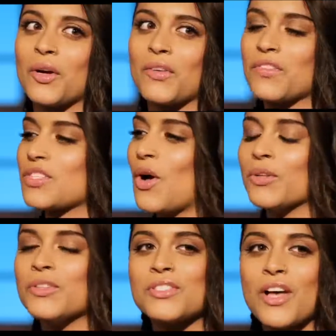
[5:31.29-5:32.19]
air of this
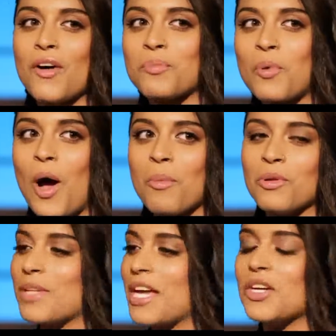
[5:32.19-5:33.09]
unsolved
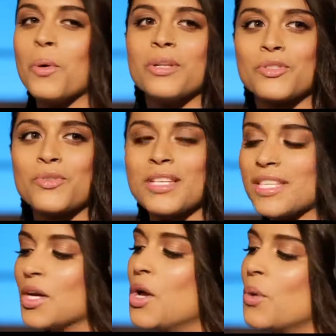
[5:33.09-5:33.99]
problem that no one's
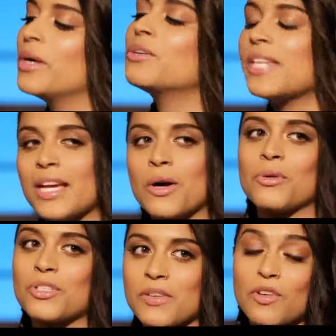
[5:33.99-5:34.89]
addressing. When you take
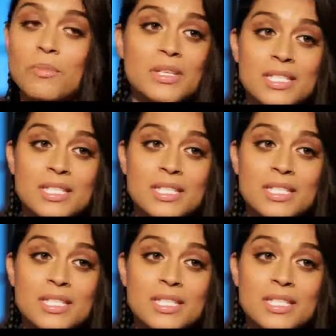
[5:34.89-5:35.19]
ownership for a